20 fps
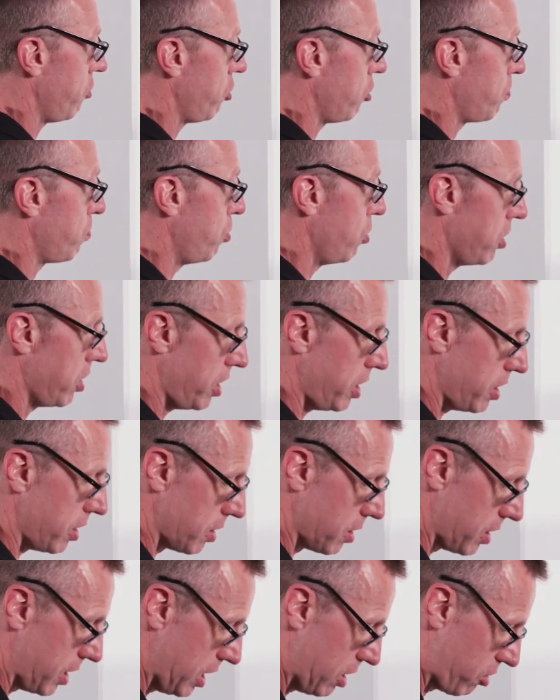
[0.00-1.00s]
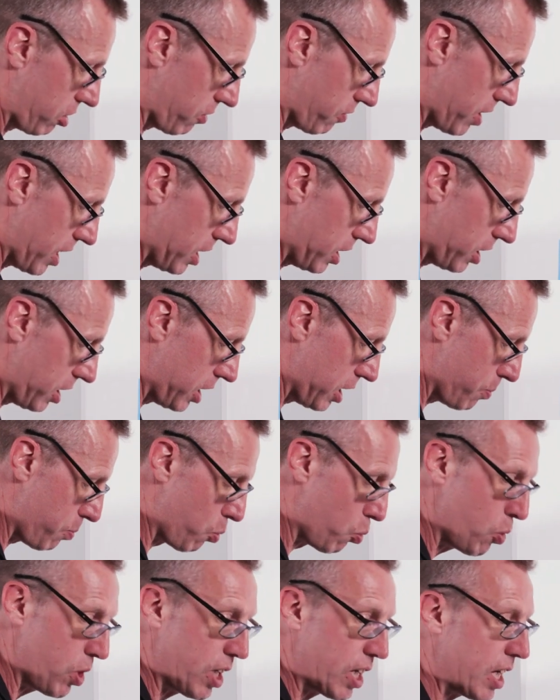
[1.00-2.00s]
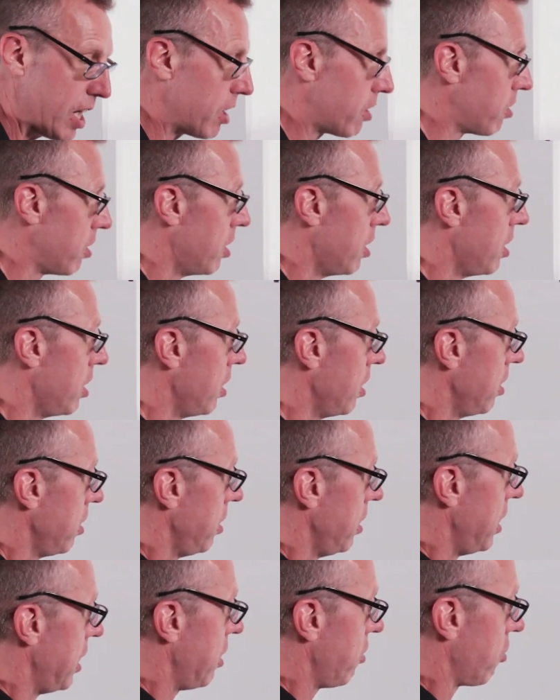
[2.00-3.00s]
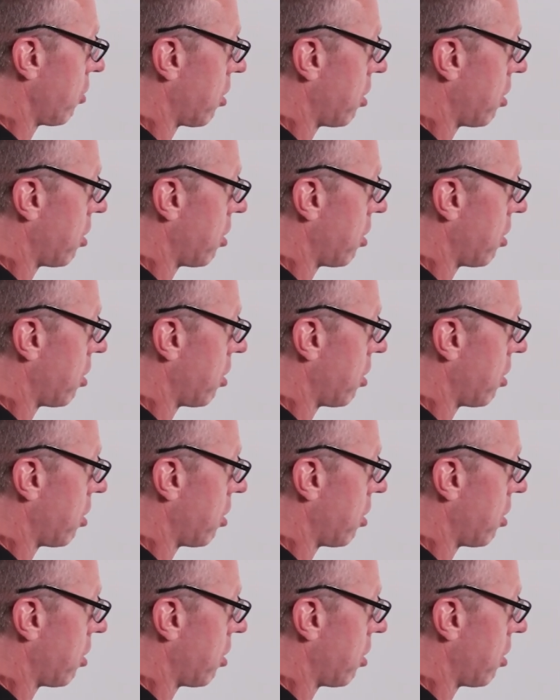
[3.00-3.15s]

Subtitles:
just put it in. It's a relationship we get, there's a